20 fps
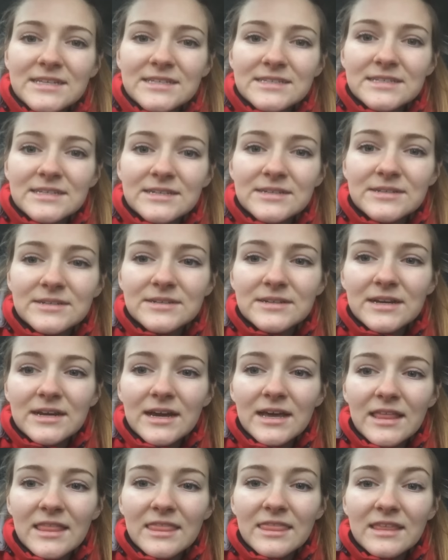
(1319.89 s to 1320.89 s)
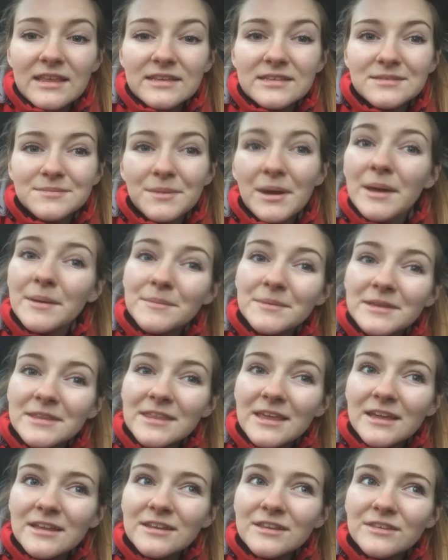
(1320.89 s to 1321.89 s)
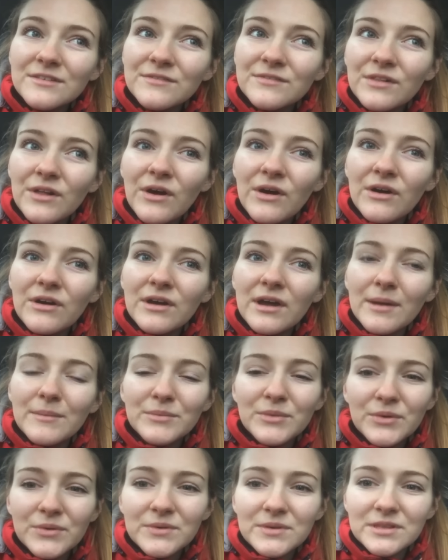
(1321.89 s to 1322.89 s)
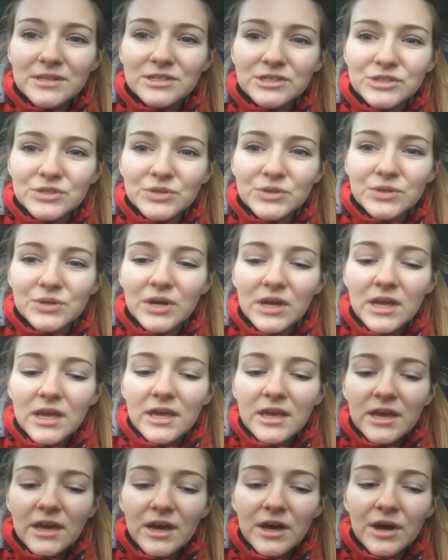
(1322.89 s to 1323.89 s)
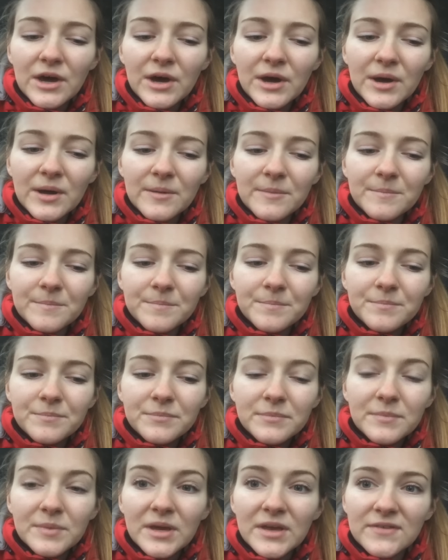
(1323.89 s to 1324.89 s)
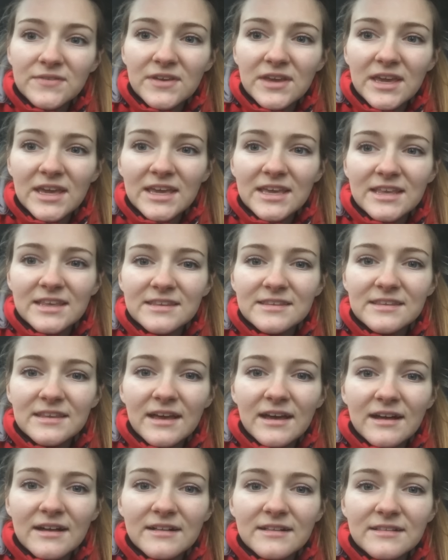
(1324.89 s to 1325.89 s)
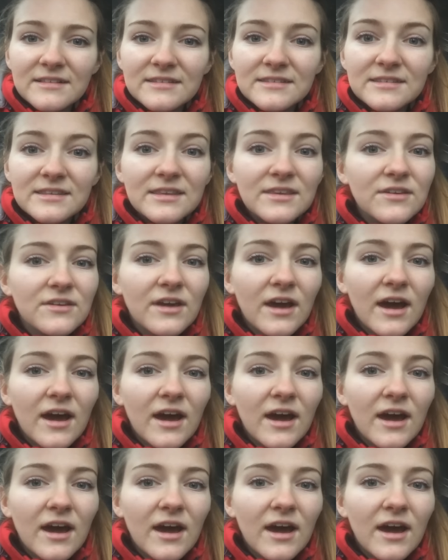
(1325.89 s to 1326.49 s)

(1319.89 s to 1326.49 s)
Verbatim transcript: So this might be the end of the vlog, I'm not really sure, um, but if it is, I'll see you